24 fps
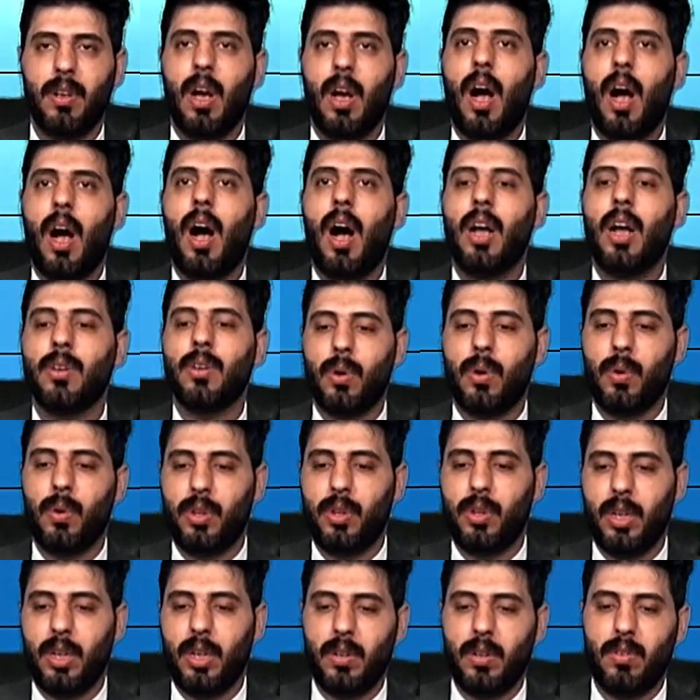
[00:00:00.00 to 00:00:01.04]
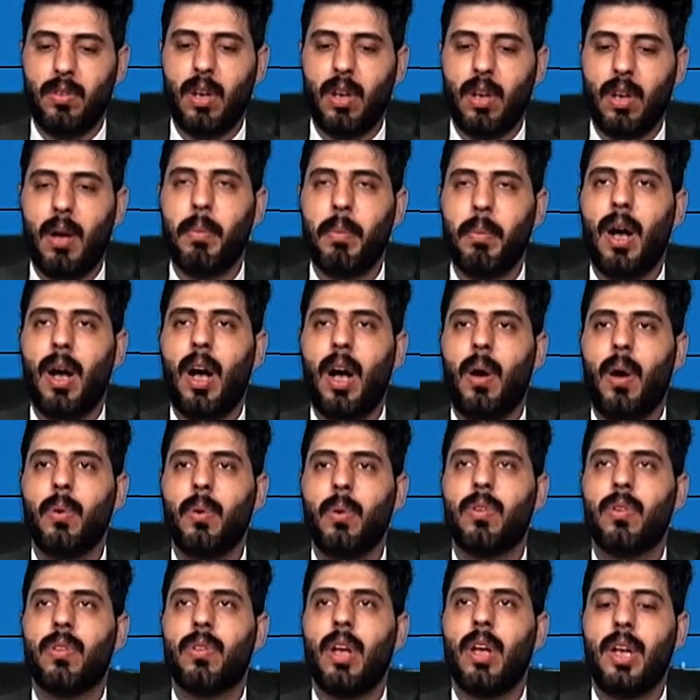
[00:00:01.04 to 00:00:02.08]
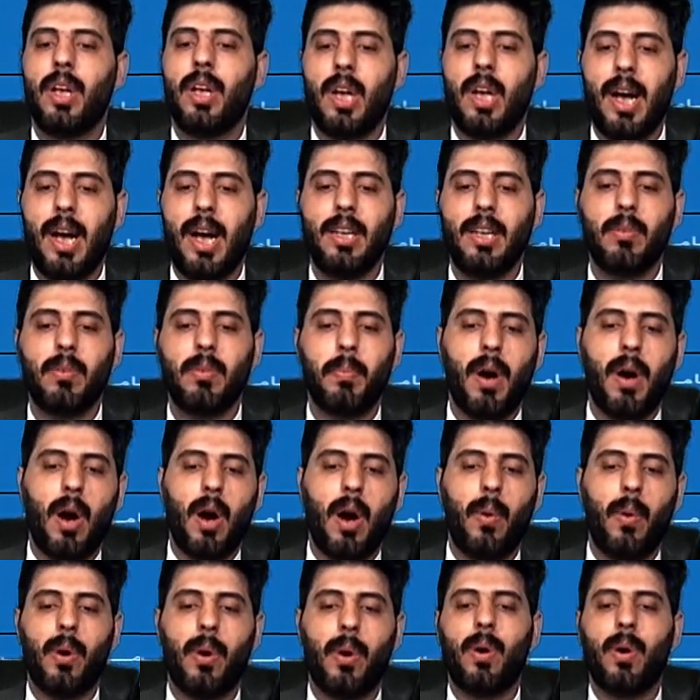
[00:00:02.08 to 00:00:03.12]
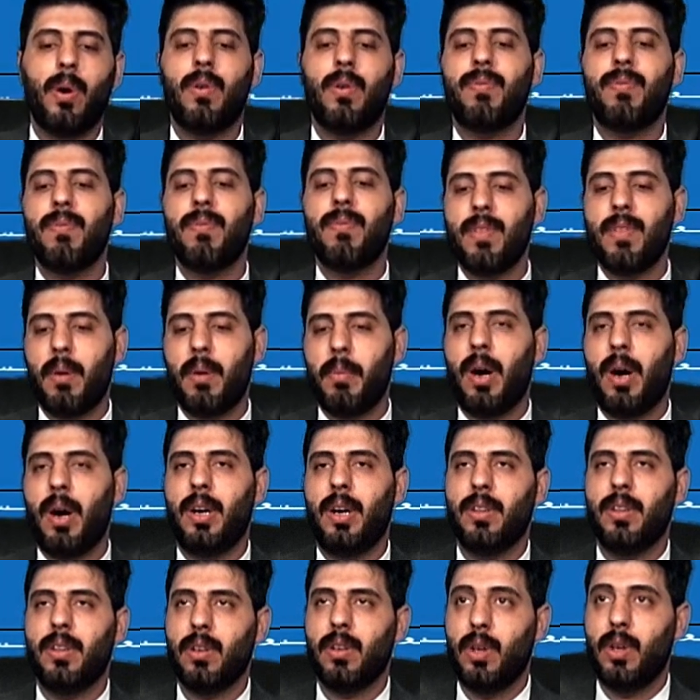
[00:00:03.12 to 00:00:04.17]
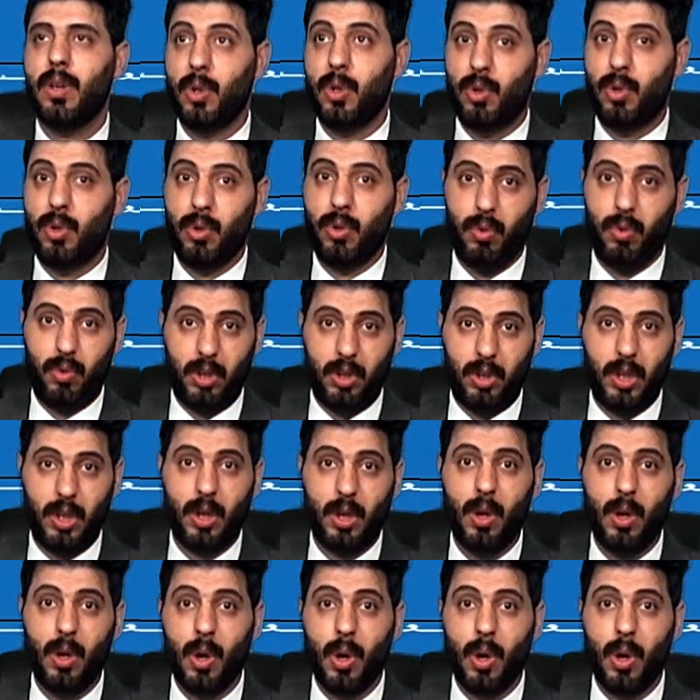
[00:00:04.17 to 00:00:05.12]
and audience about the innate power of the mind in choosing